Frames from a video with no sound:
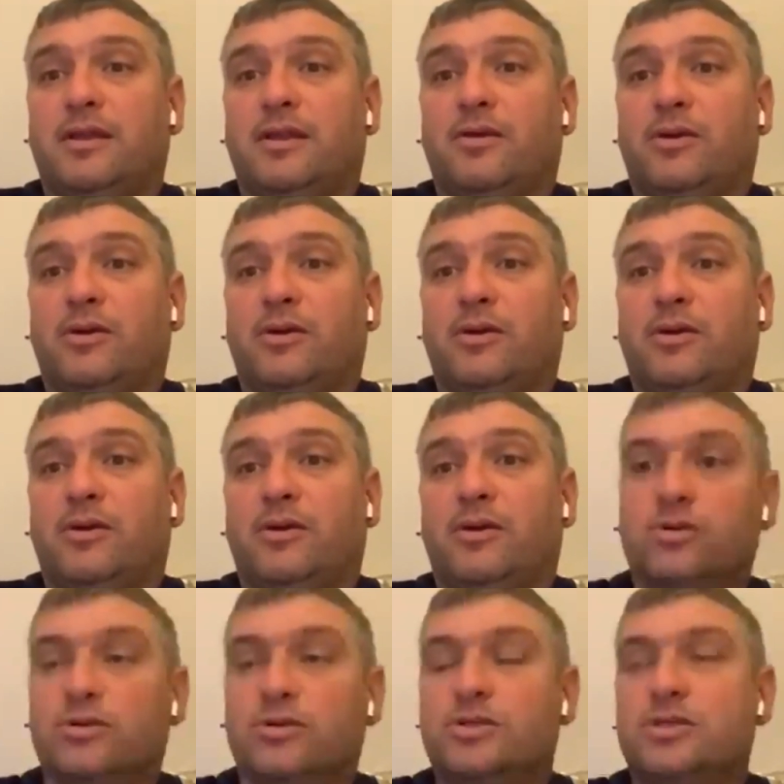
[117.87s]
I was
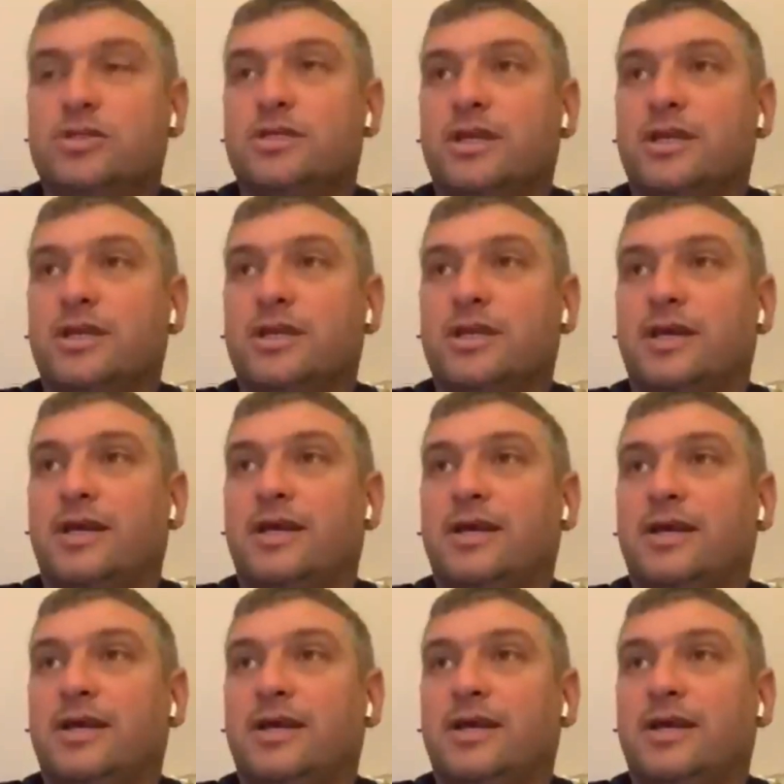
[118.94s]
7, so playing
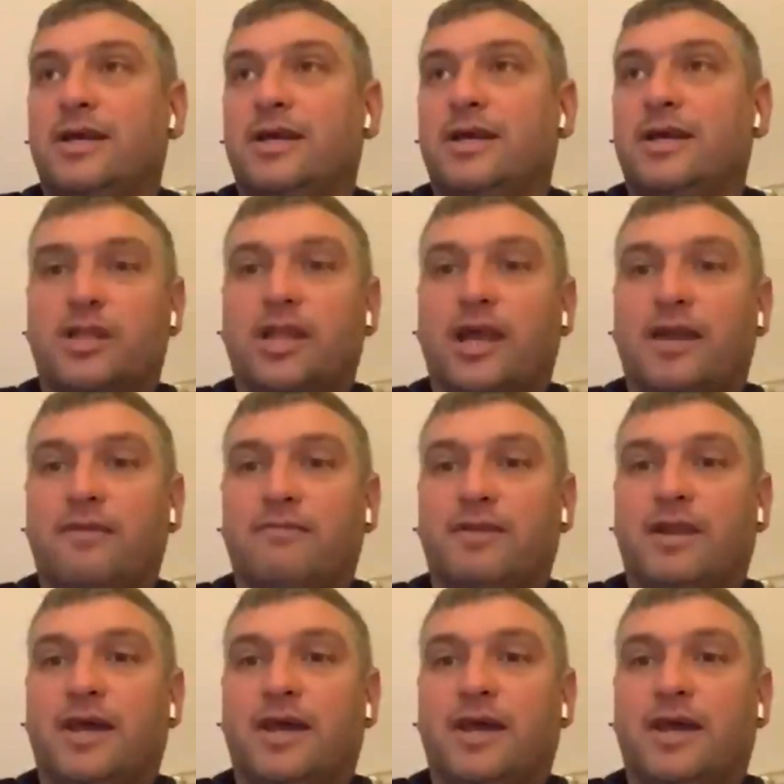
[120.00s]
against 11-year-olds.